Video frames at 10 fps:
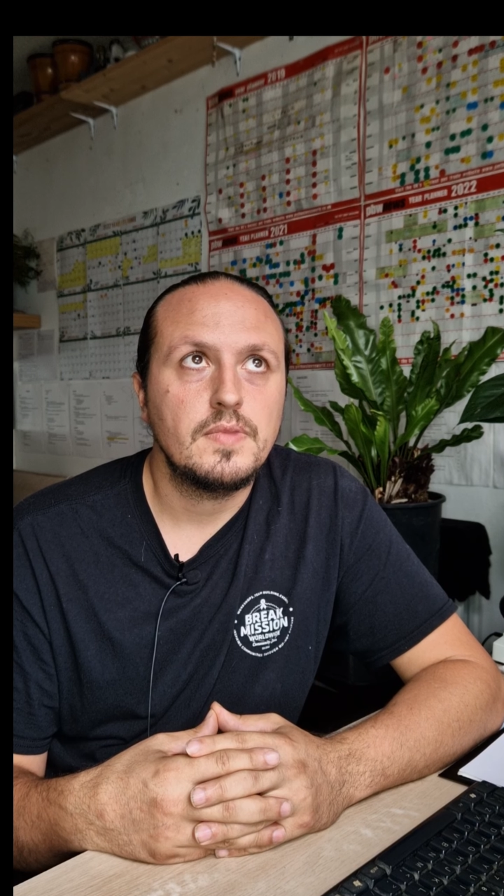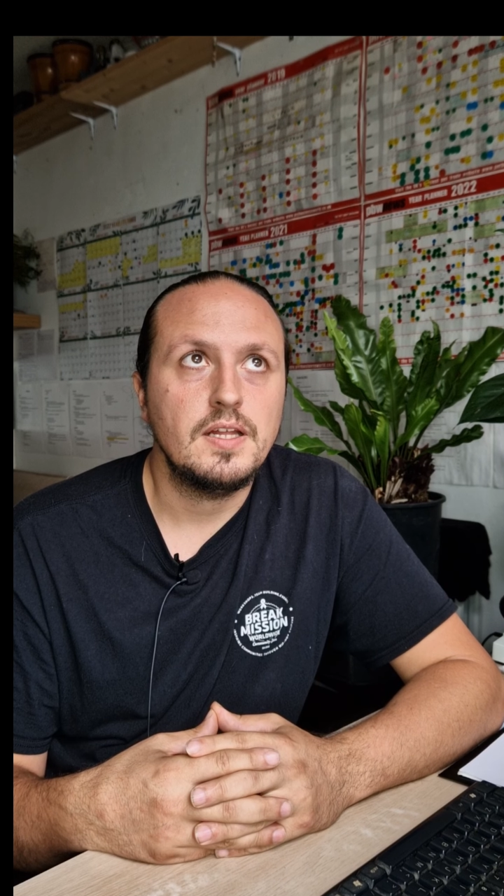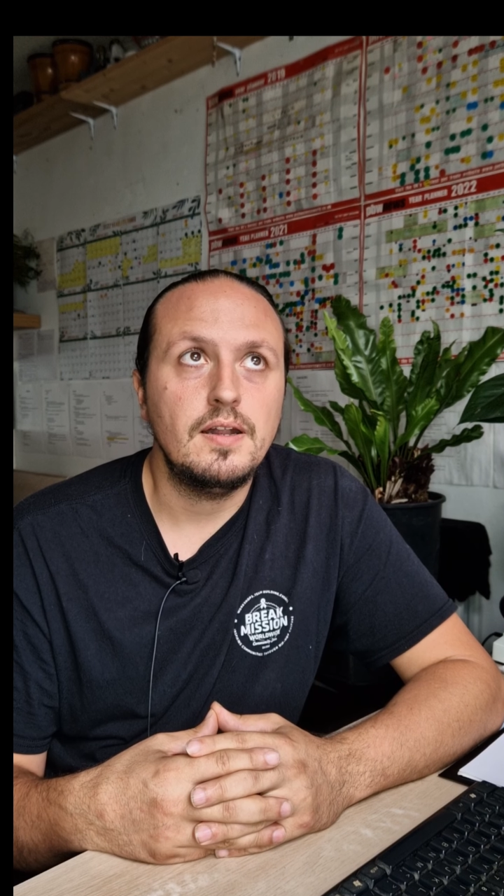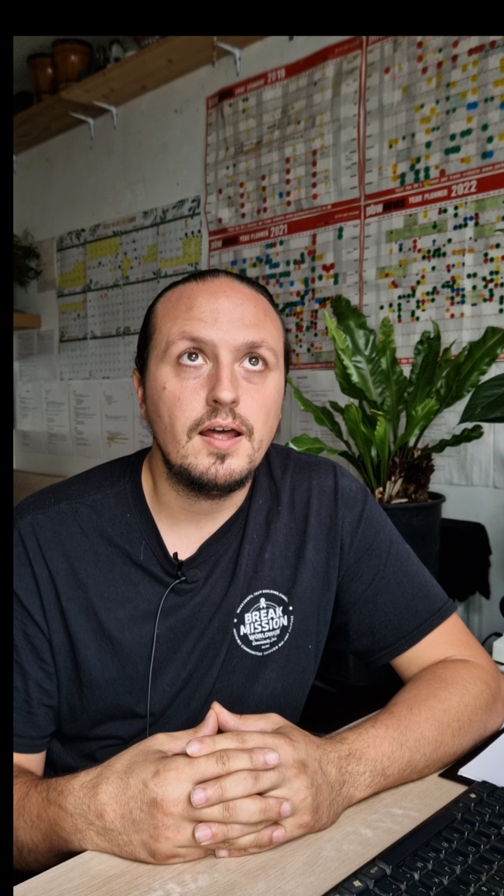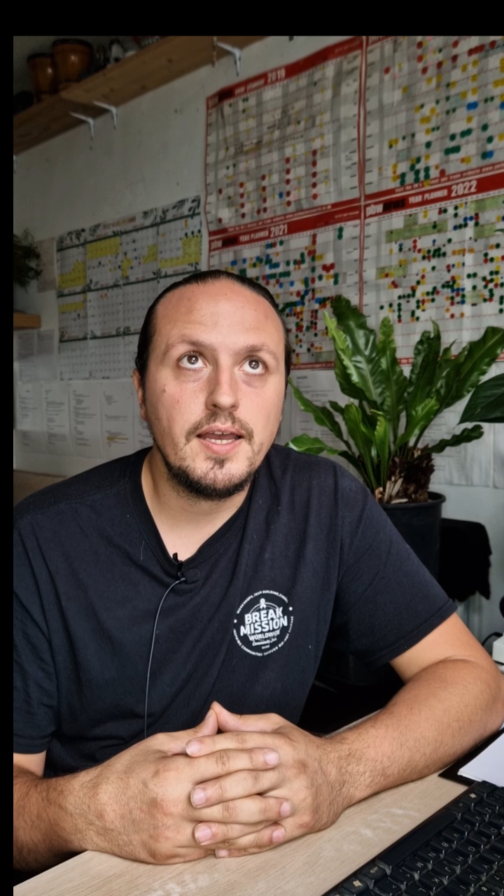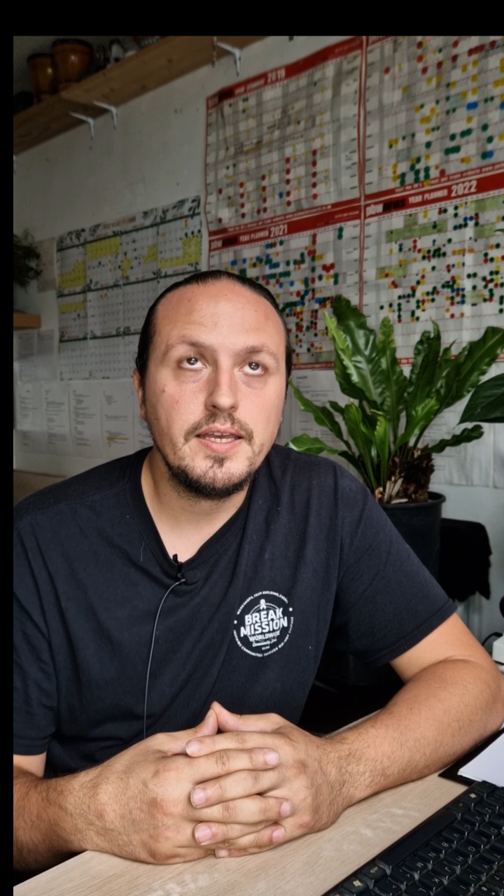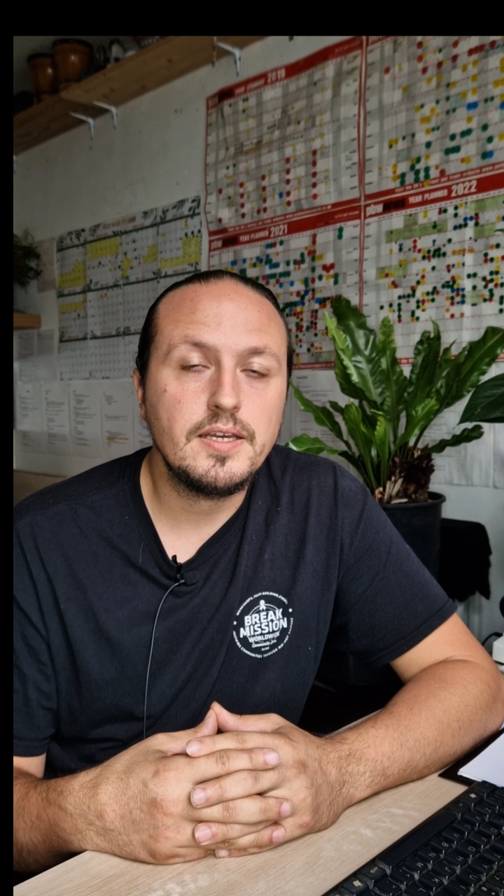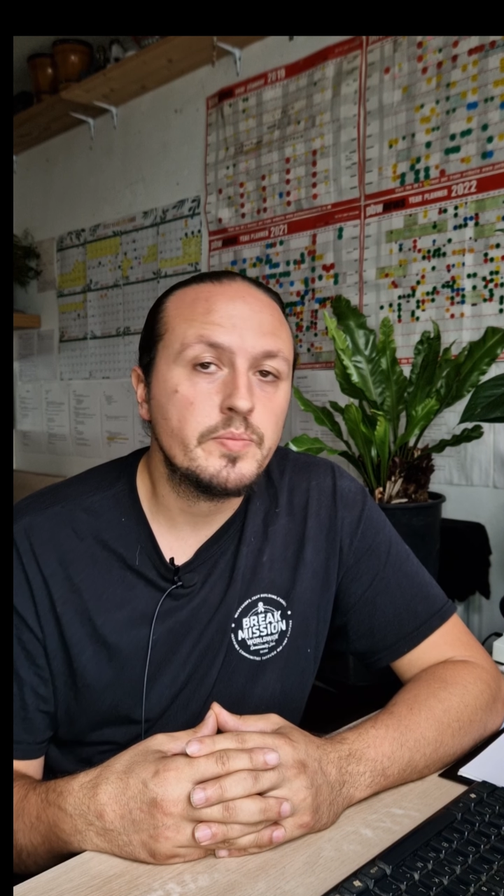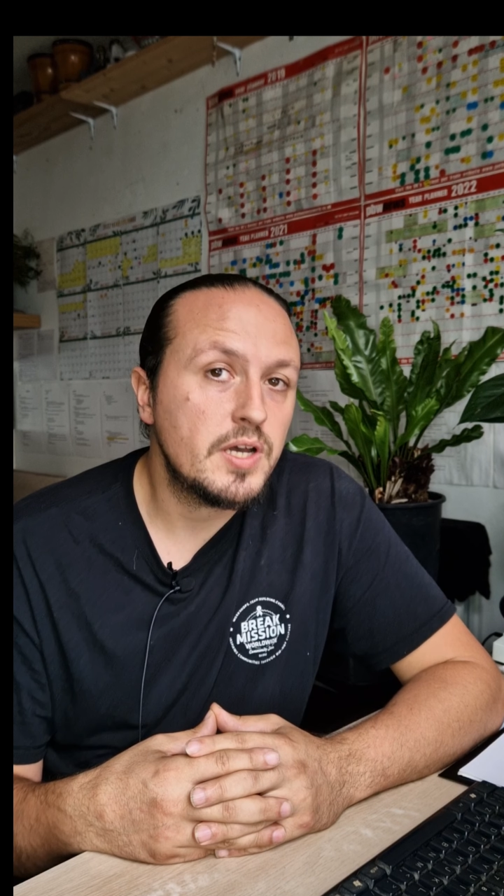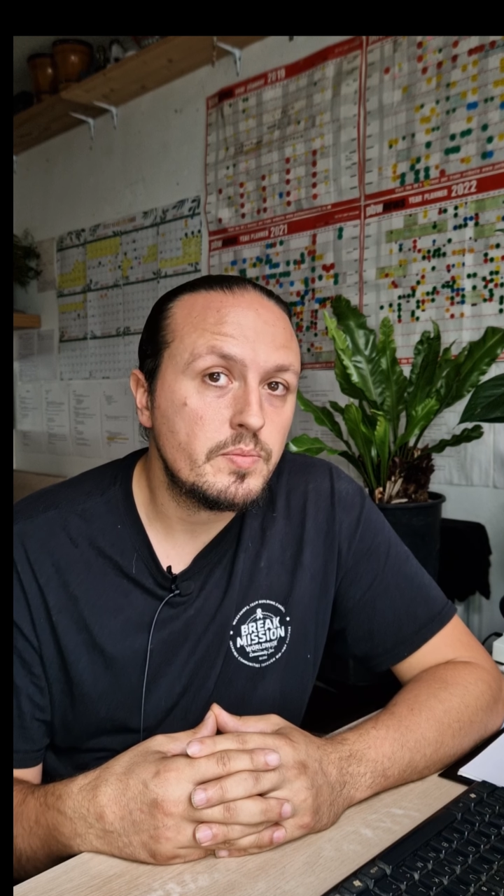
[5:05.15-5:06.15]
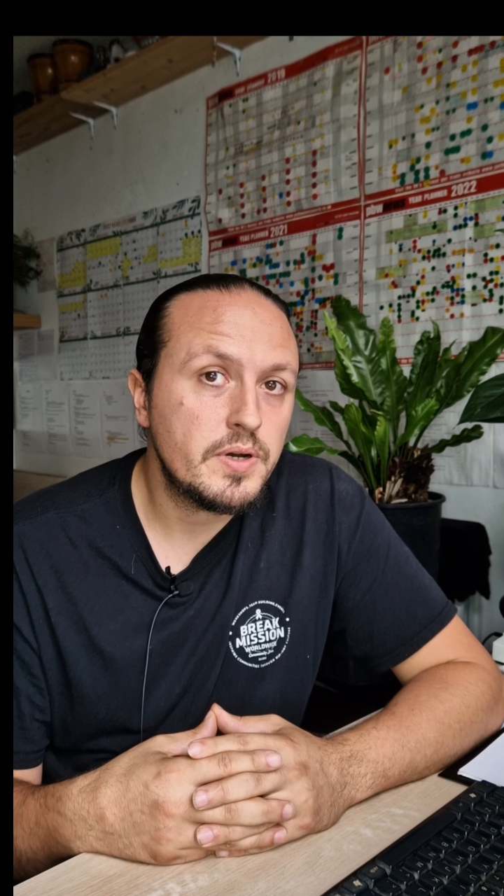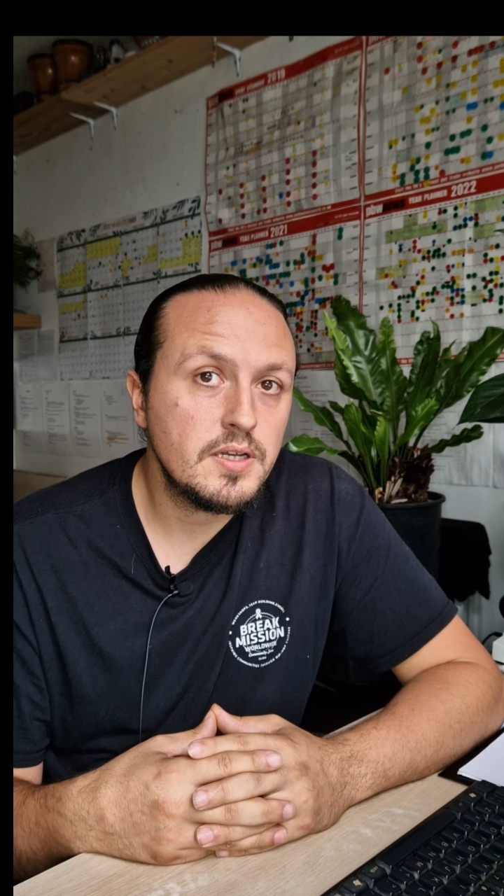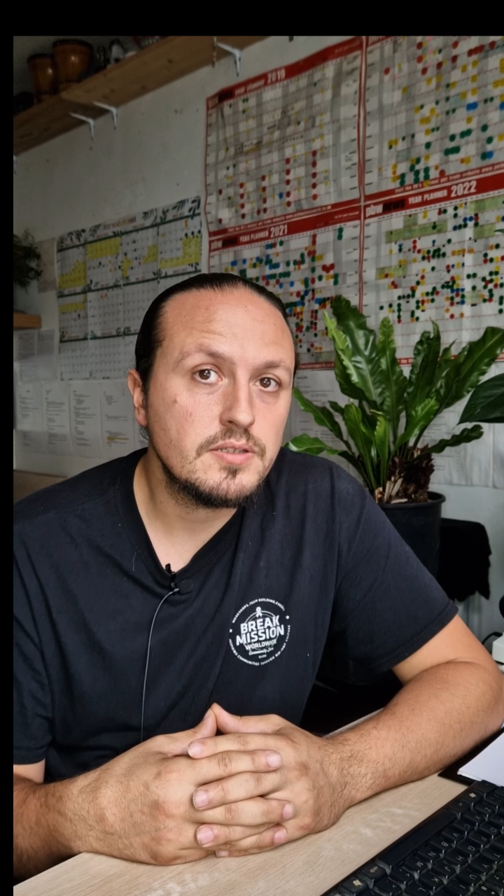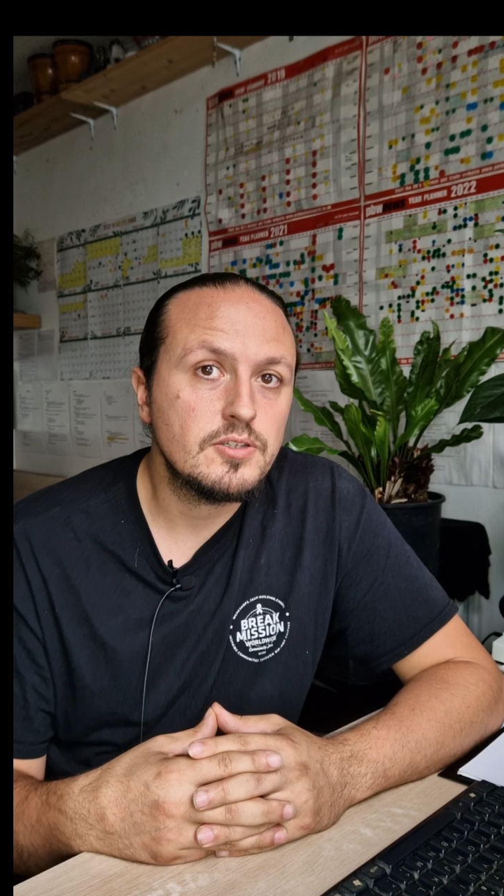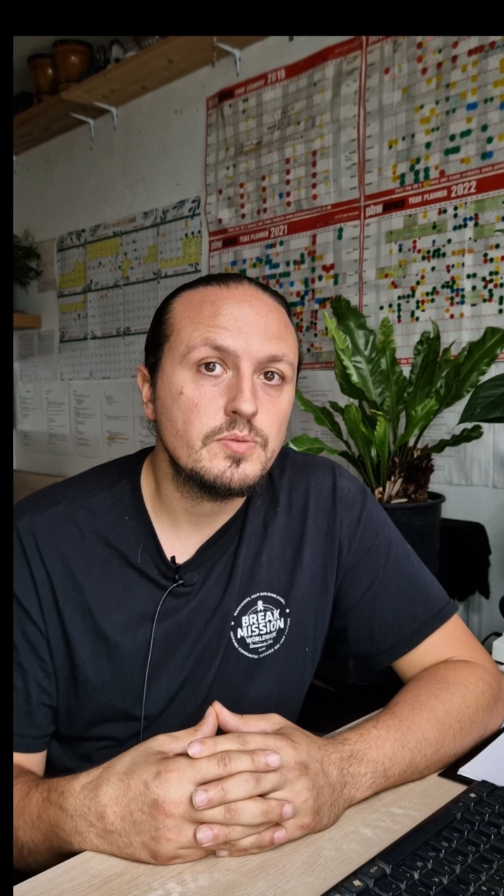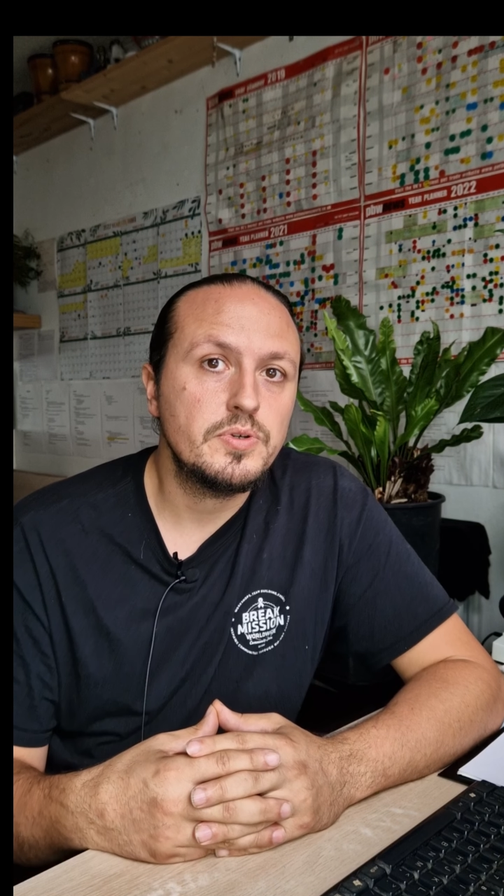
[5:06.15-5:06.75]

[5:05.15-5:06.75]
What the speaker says: like about Biotope